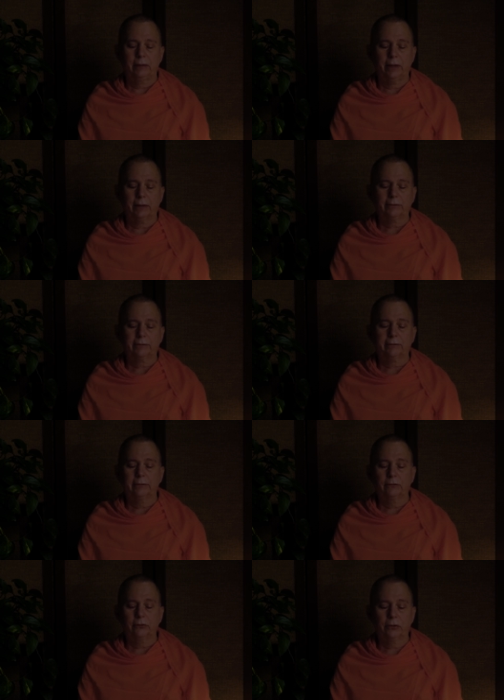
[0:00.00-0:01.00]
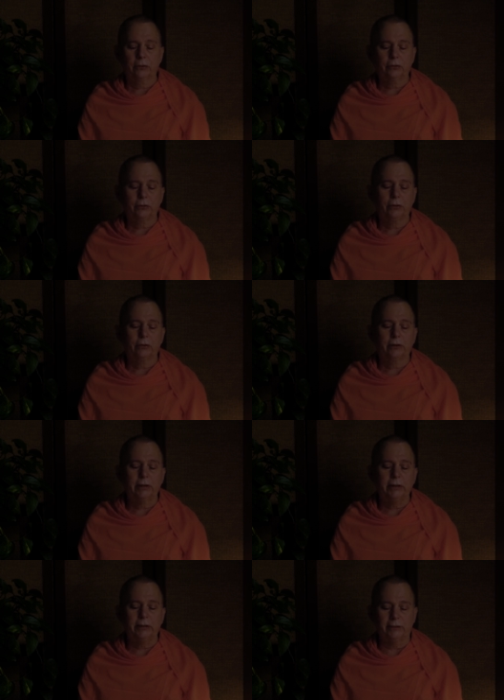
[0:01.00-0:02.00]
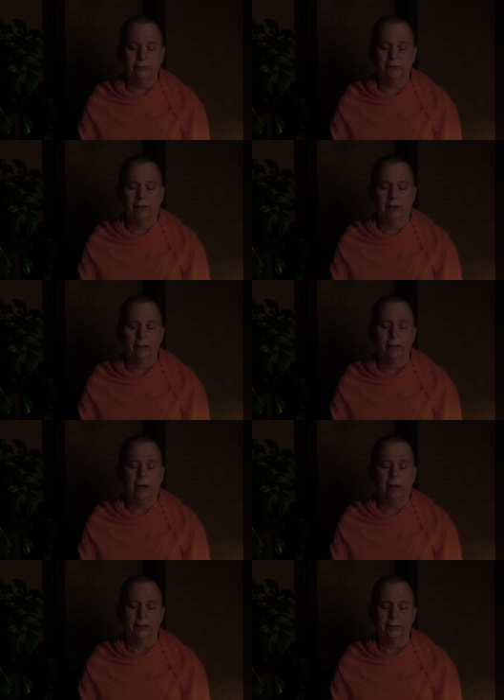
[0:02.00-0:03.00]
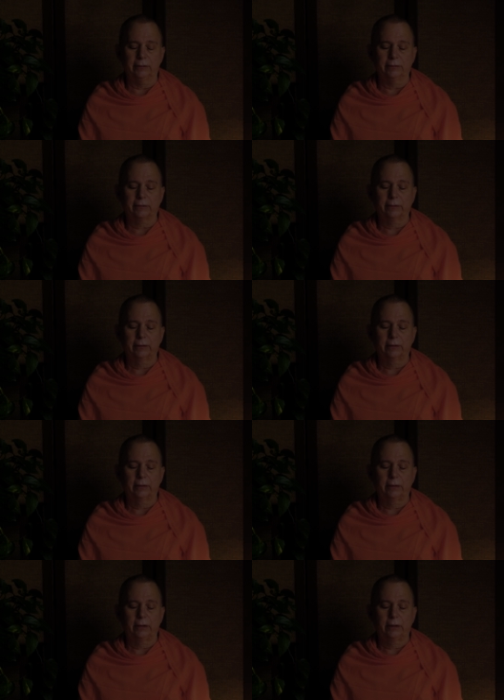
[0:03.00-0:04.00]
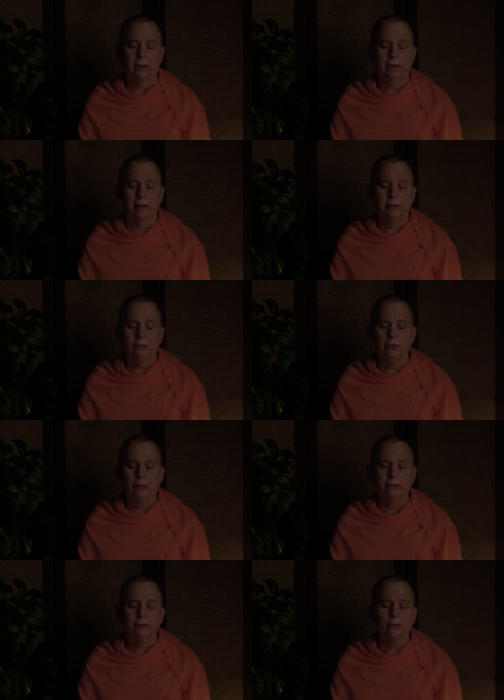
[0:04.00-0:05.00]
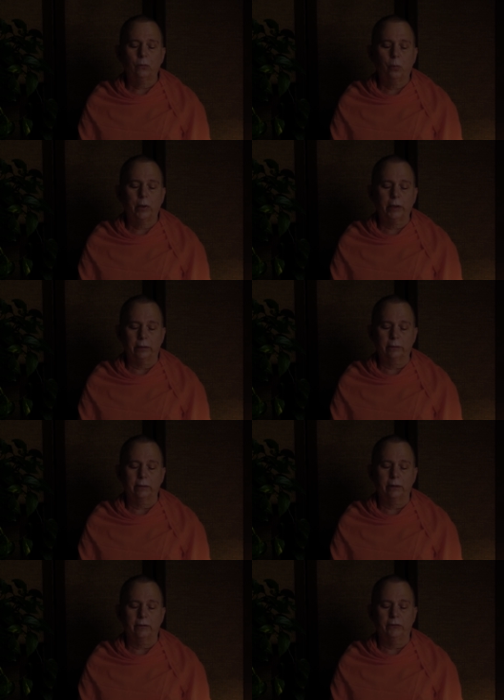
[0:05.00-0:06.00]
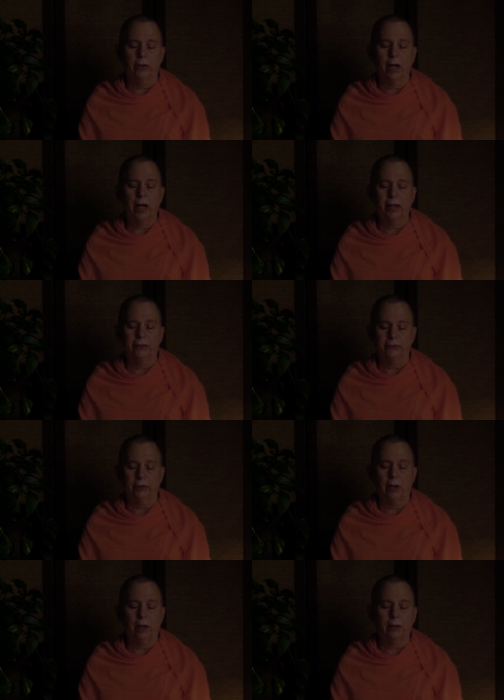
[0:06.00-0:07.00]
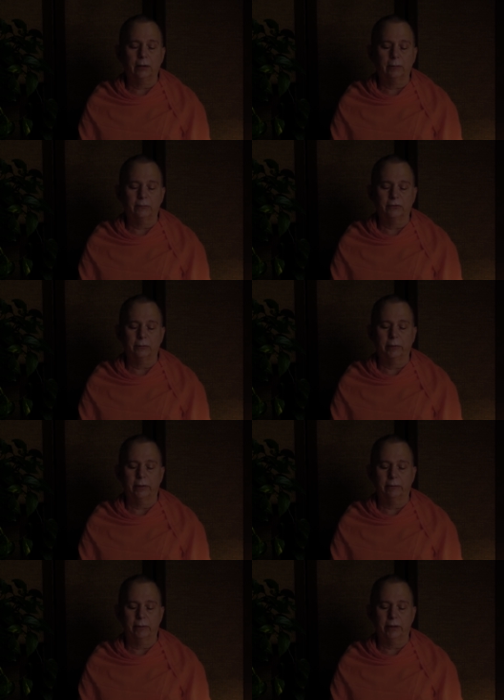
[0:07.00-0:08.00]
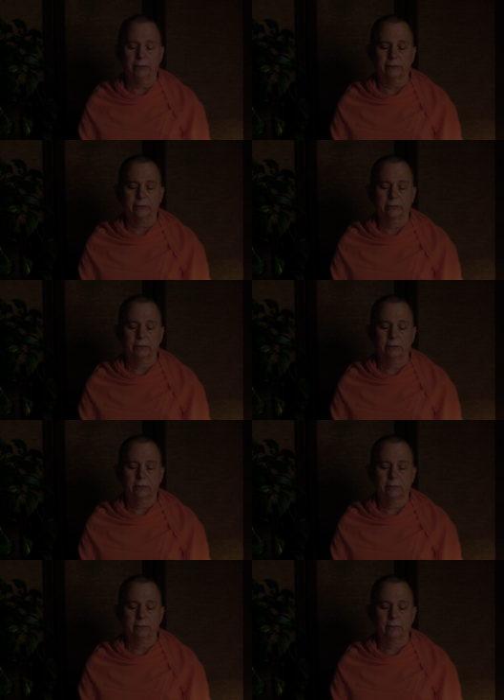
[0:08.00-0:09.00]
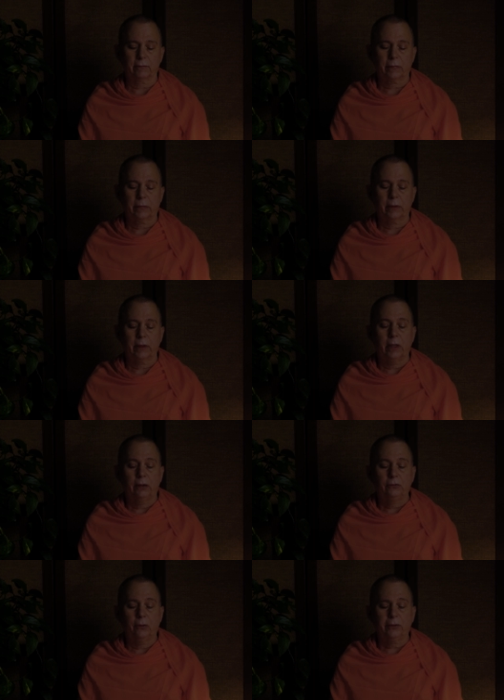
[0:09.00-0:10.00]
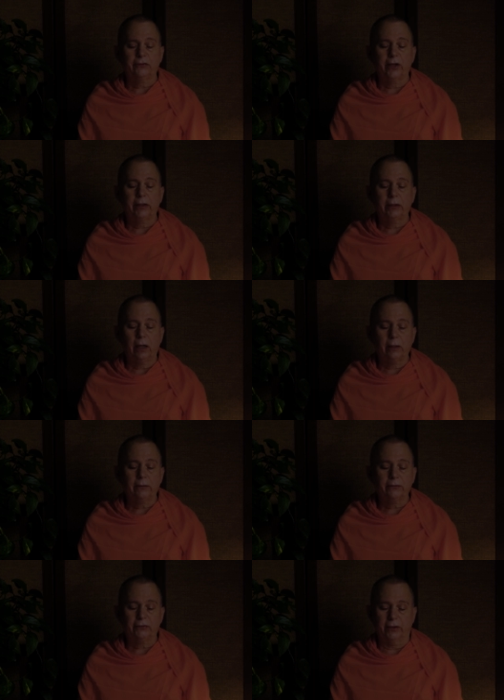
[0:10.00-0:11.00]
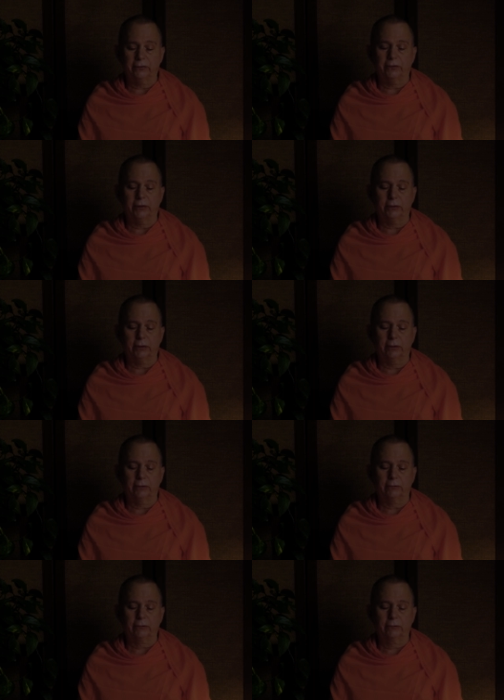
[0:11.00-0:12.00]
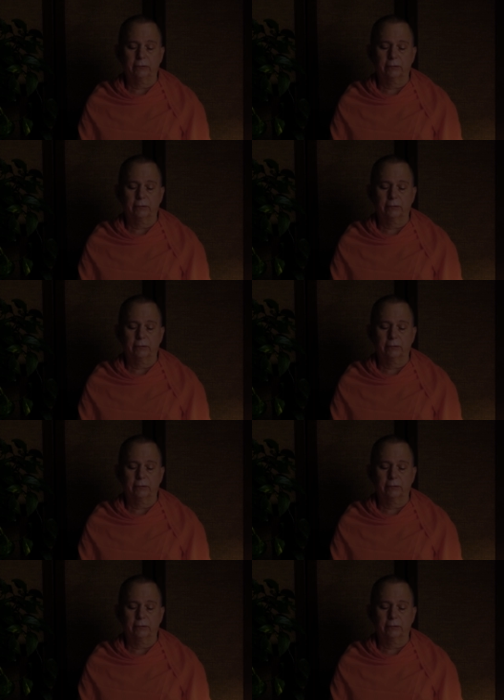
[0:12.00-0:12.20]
Next, turn to your knees and thighs. Notice the weight of your hands or arms where they rest. Notice any other sensations.